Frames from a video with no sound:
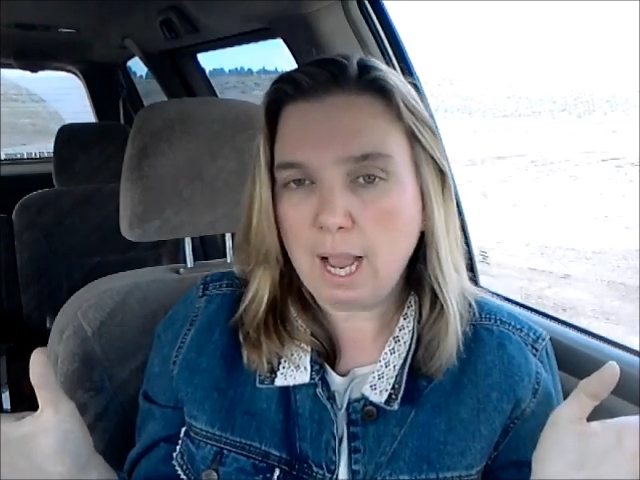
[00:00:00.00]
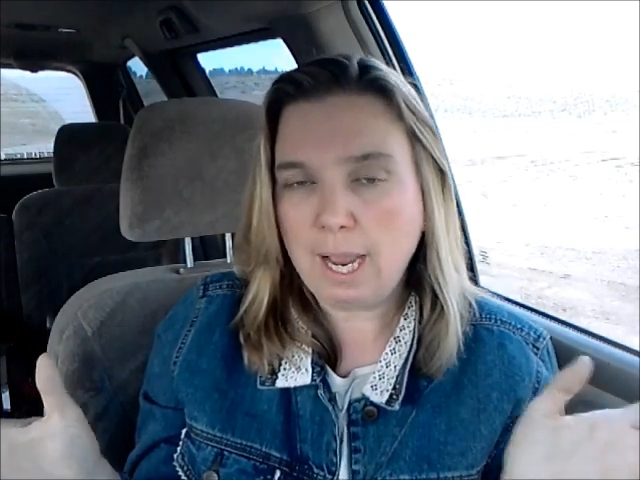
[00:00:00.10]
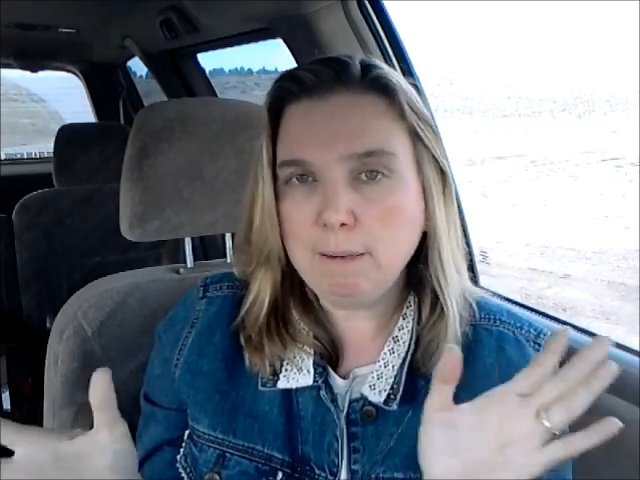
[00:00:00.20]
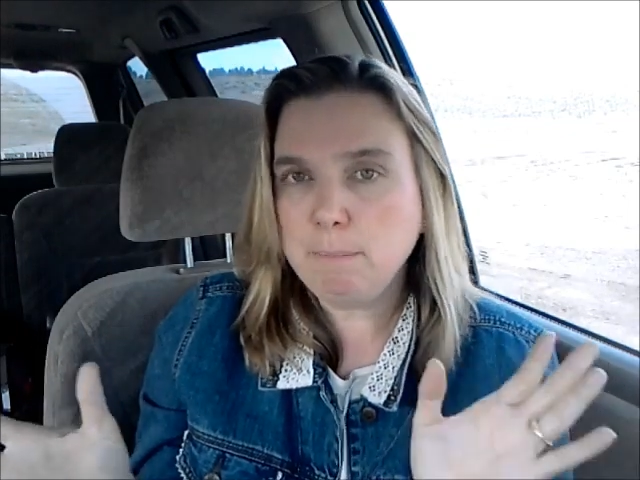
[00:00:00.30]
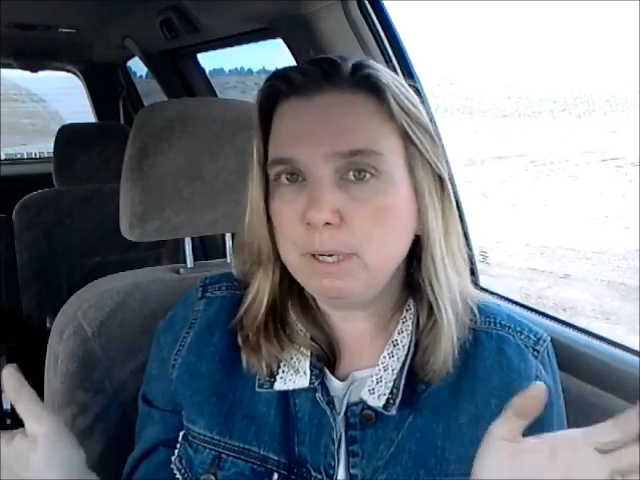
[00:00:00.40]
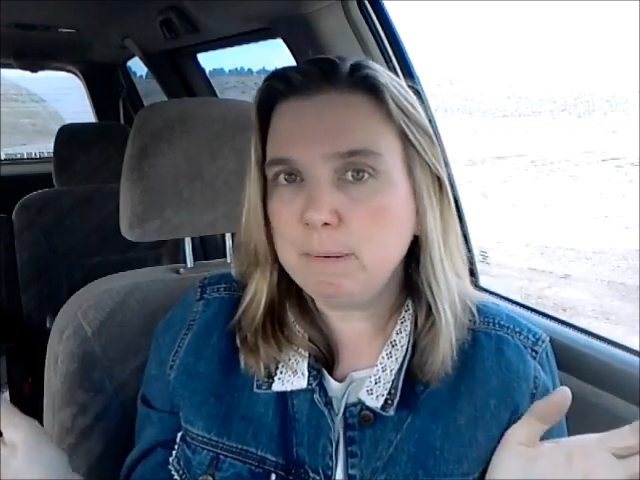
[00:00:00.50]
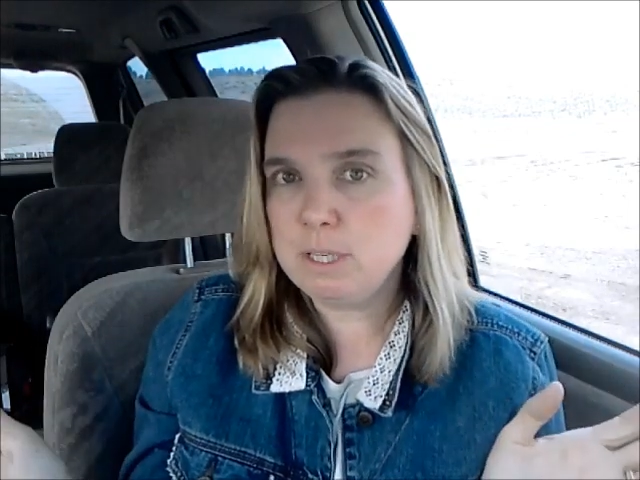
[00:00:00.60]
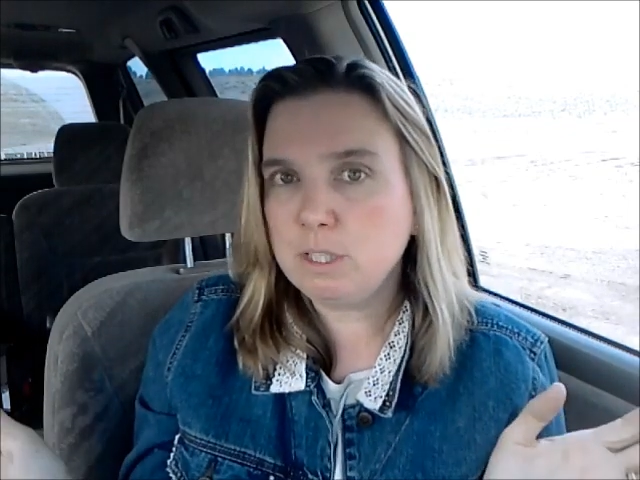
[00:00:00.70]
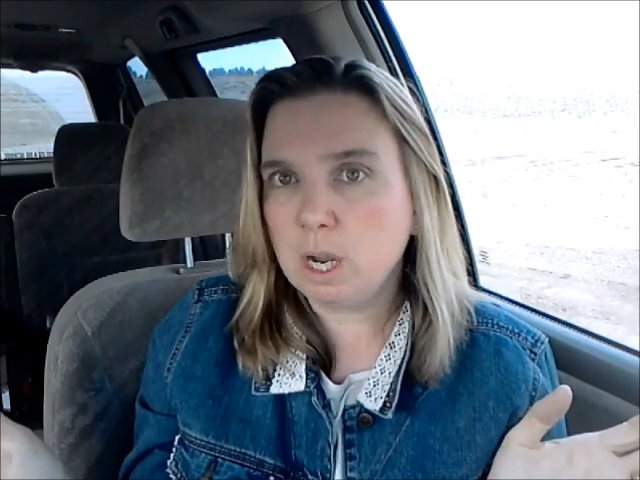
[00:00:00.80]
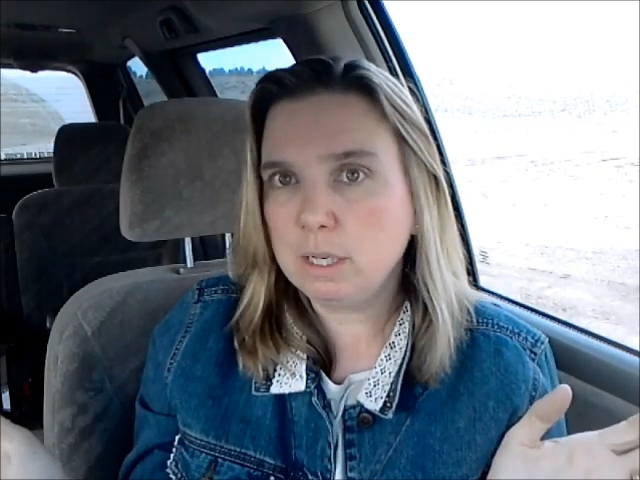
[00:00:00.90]
I can pretty
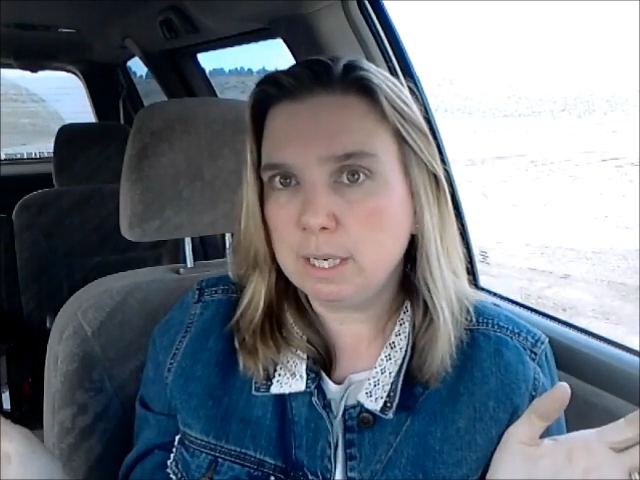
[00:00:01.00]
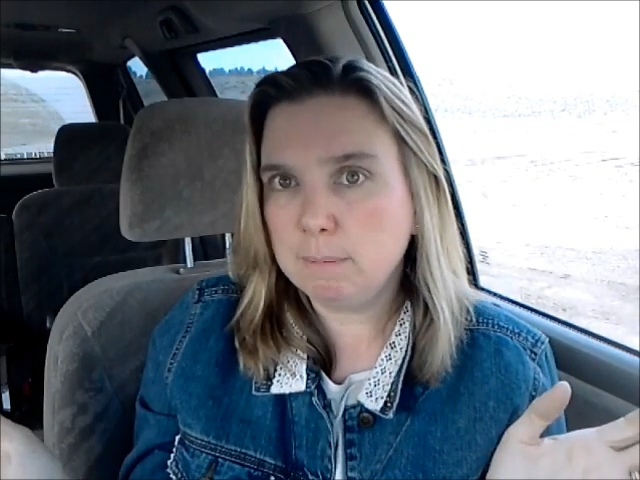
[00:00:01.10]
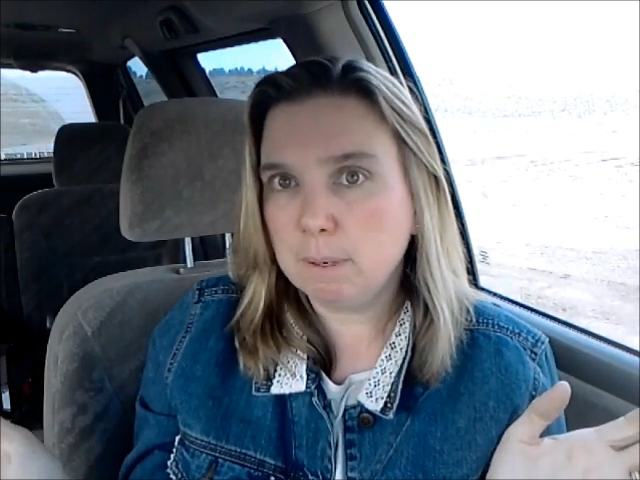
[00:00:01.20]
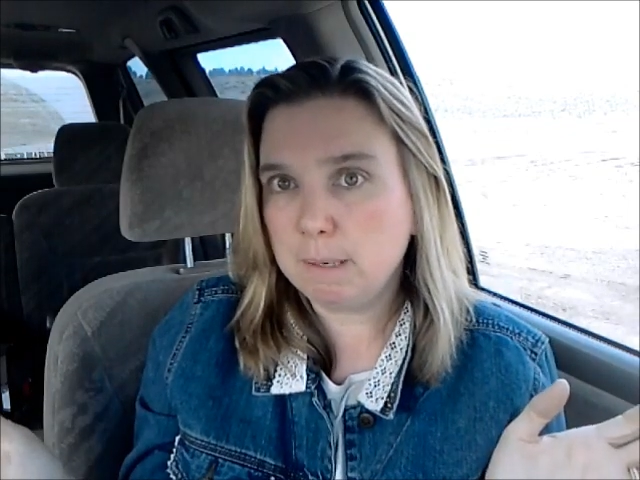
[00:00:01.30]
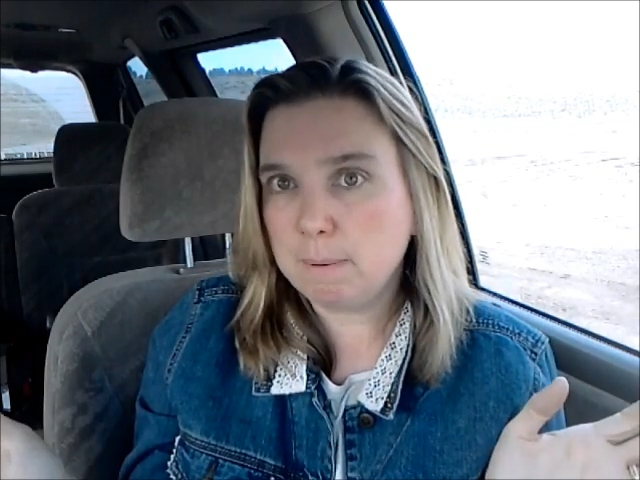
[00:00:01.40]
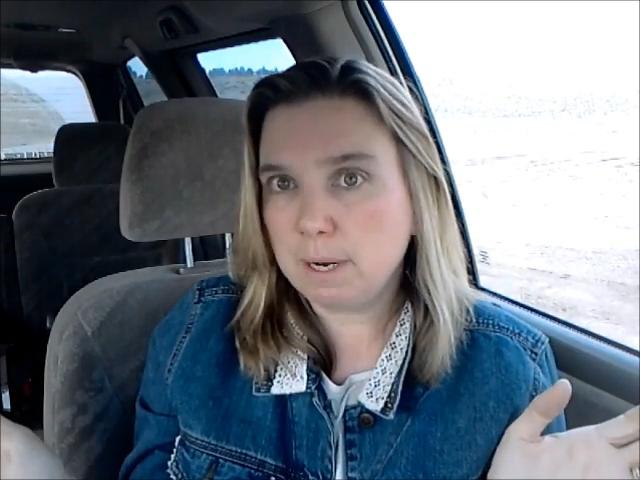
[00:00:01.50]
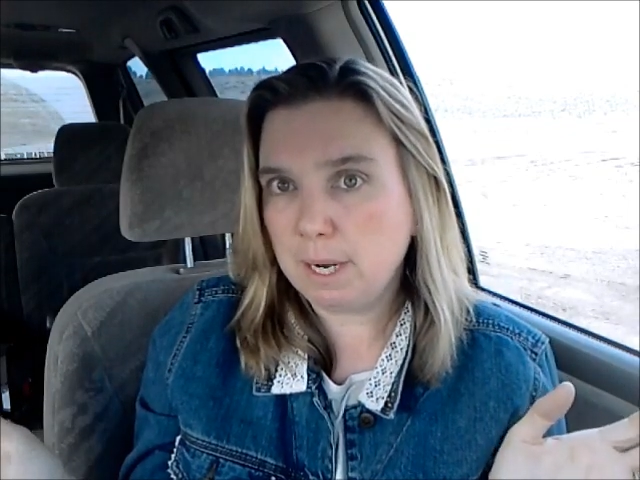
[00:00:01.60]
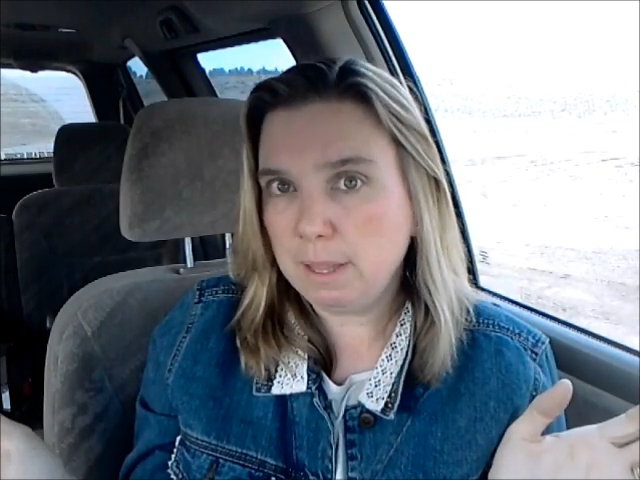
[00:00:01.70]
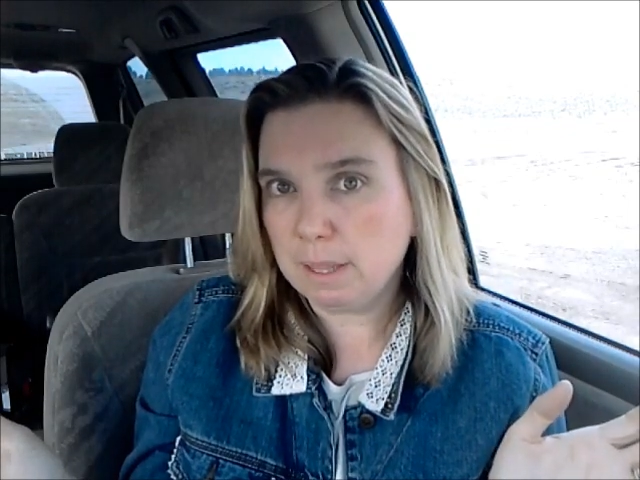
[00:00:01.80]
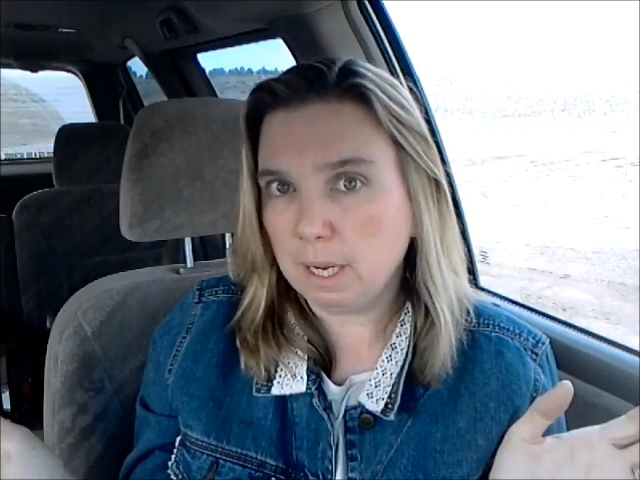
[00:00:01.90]
much talk to anybody about
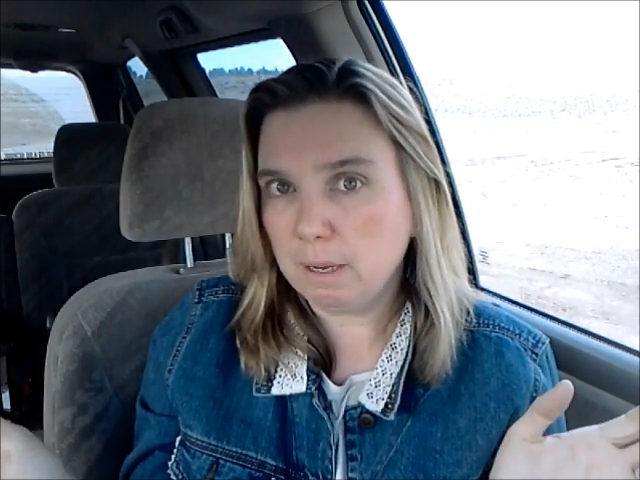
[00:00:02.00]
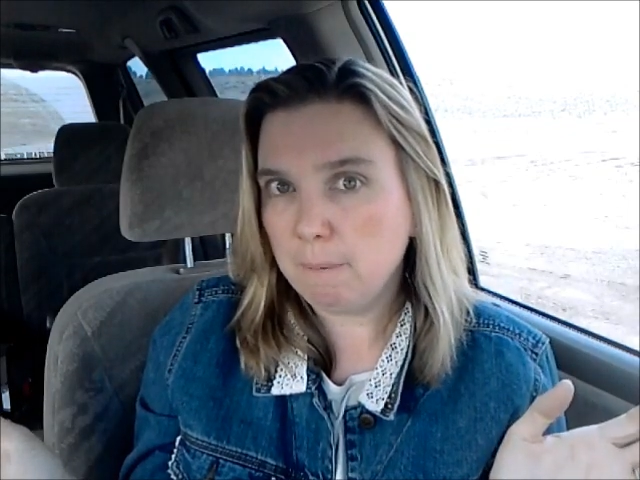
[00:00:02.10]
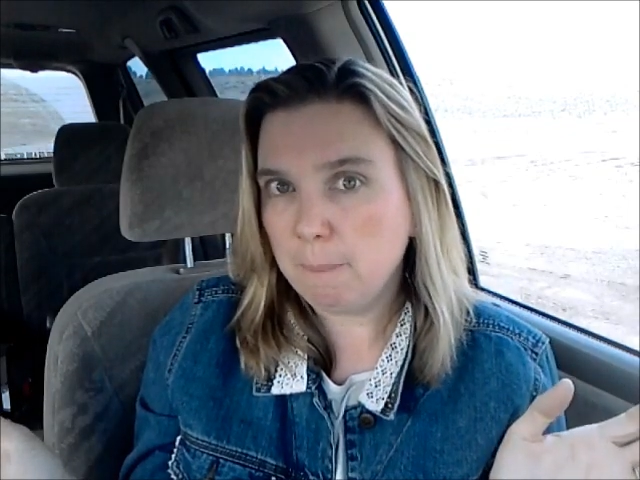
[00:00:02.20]
anything.